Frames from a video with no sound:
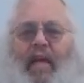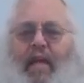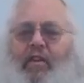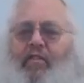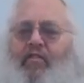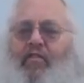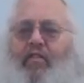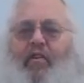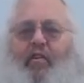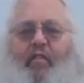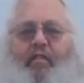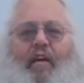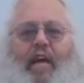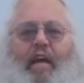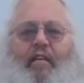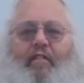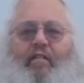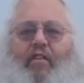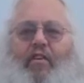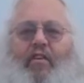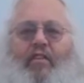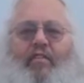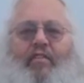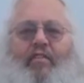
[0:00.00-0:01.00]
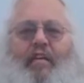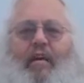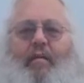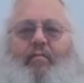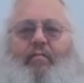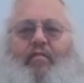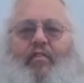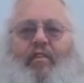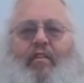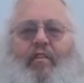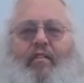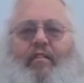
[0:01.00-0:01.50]
It's their favorite
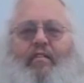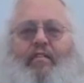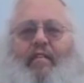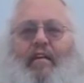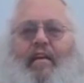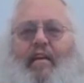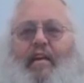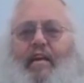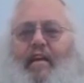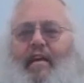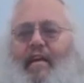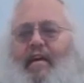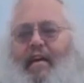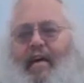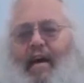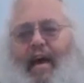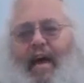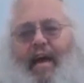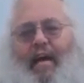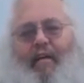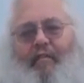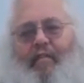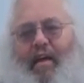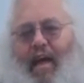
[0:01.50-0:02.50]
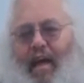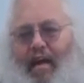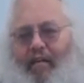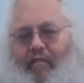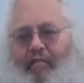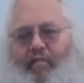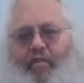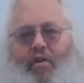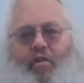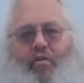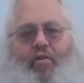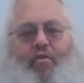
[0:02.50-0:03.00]
substance. I have had a
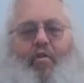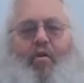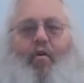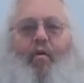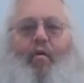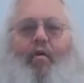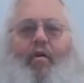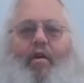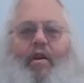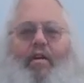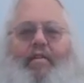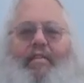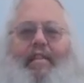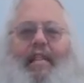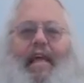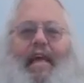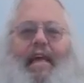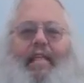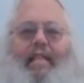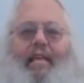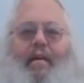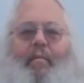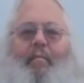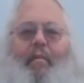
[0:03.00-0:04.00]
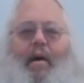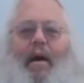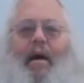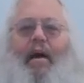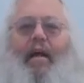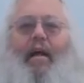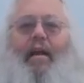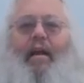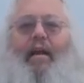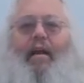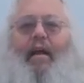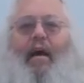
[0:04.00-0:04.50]
few Corys lay them
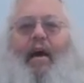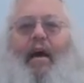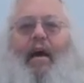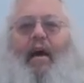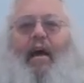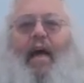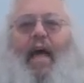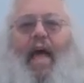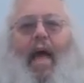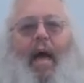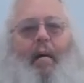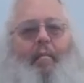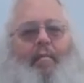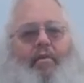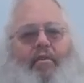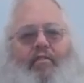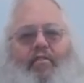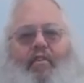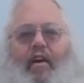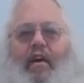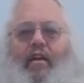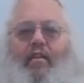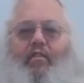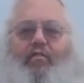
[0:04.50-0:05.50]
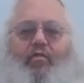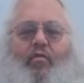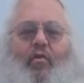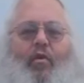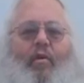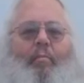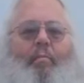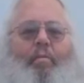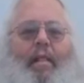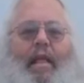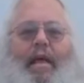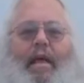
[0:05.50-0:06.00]
on Amazon
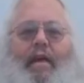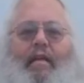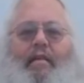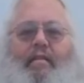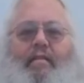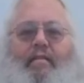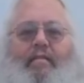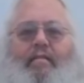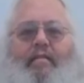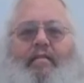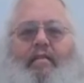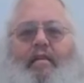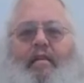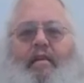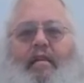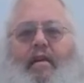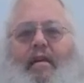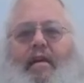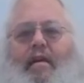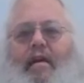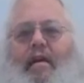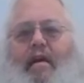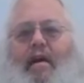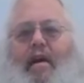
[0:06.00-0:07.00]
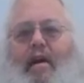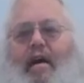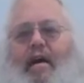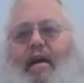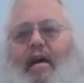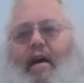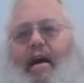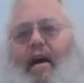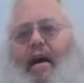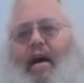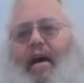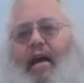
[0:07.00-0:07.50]
sword plants.
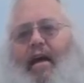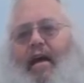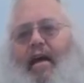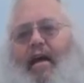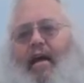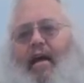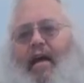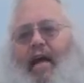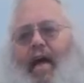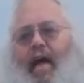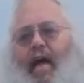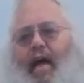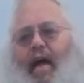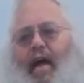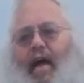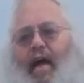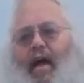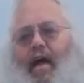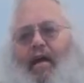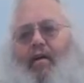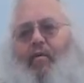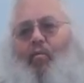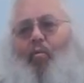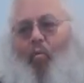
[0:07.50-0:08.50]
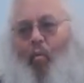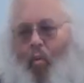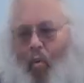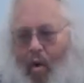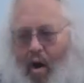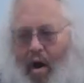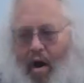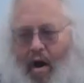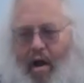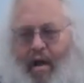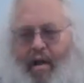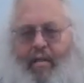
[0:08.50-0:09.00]
I had
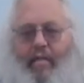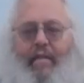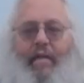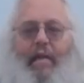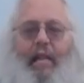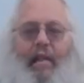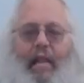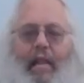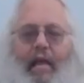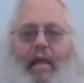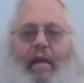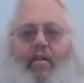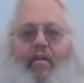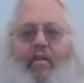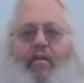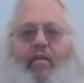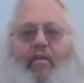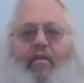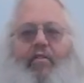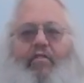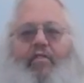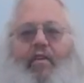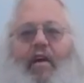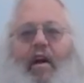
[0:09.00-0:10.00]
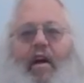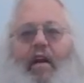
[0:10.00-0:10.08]
one that laid hers